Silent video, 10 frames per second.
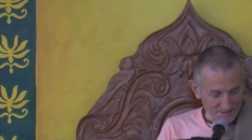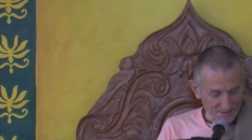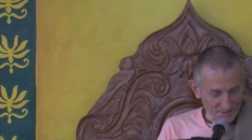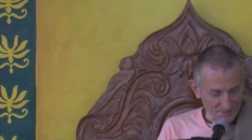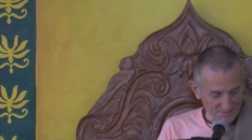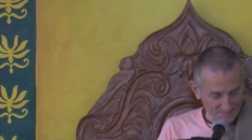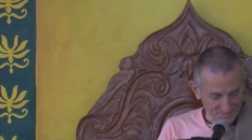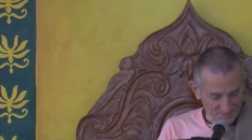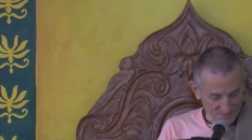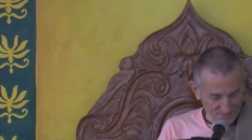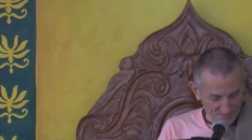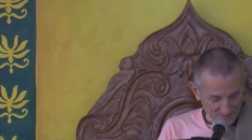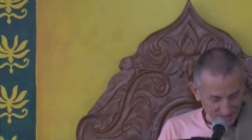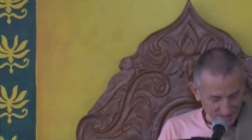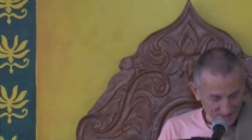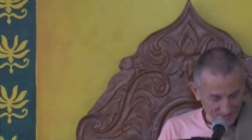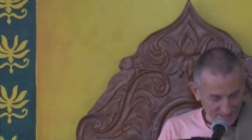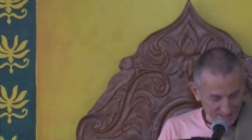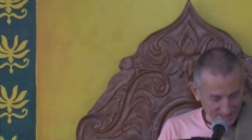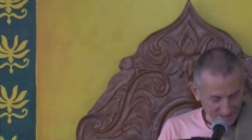So,
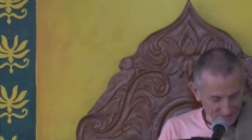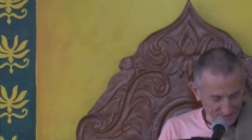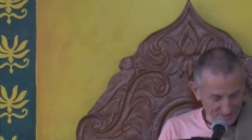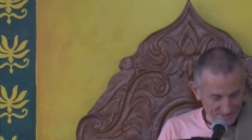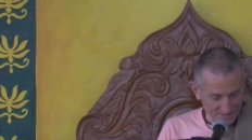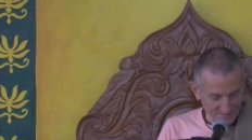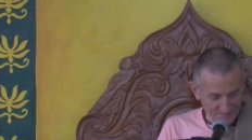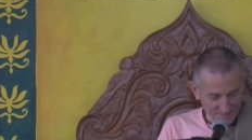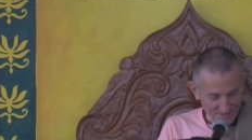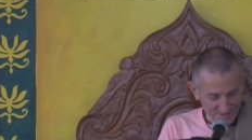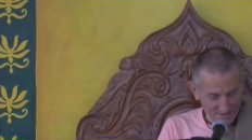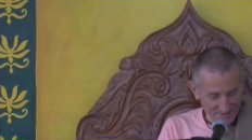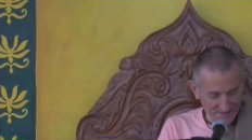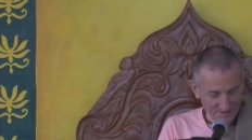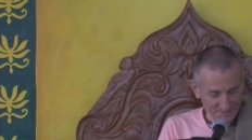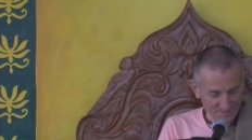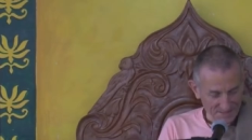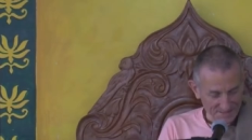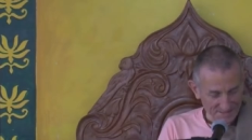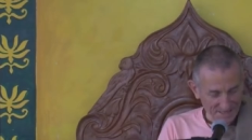we can conclude in, in uh,
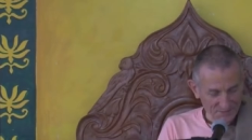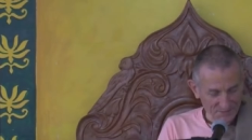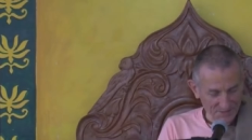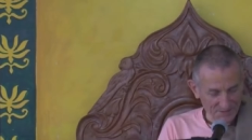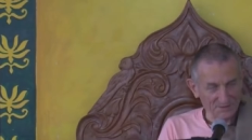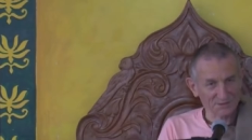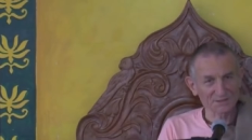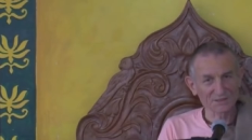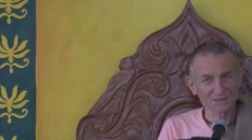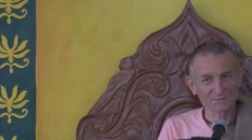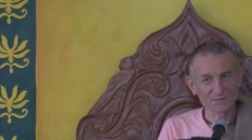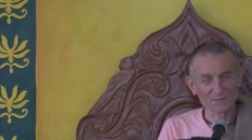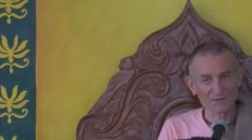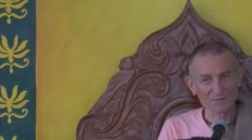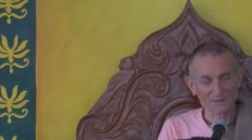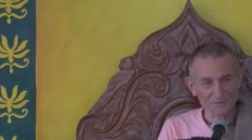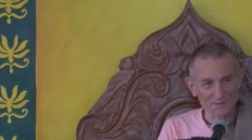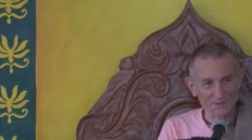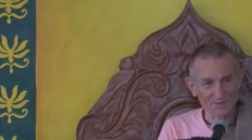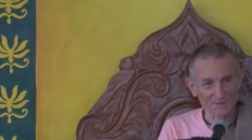Tattva, Krishna is
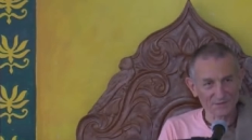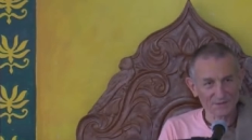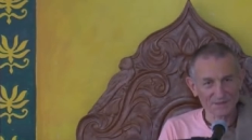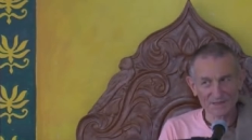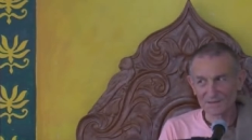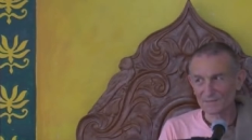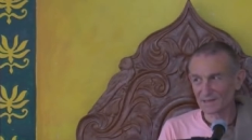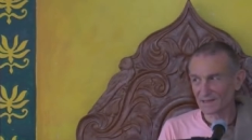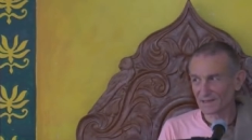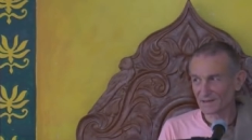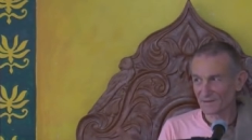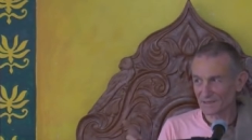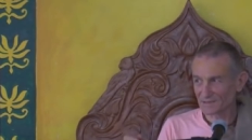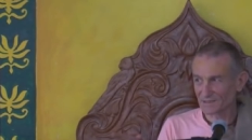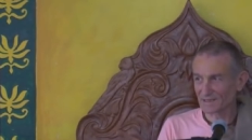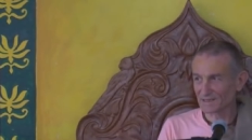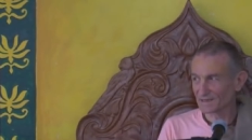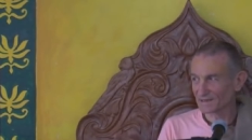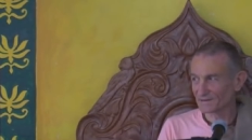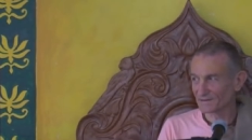most beautiful, but in Rasa,
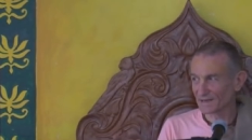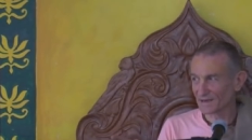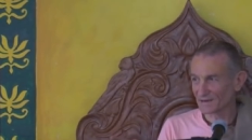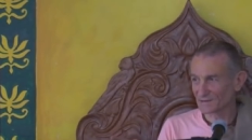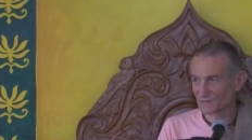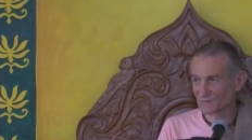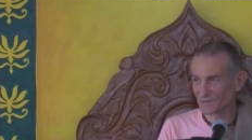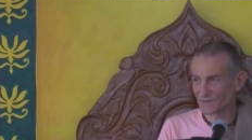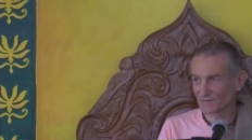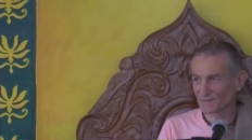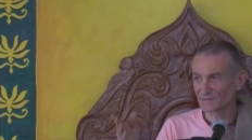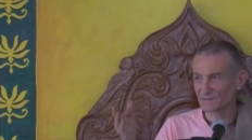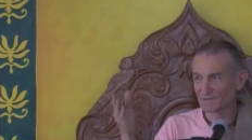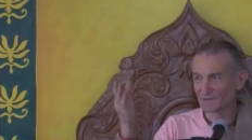Radha is most beautiful.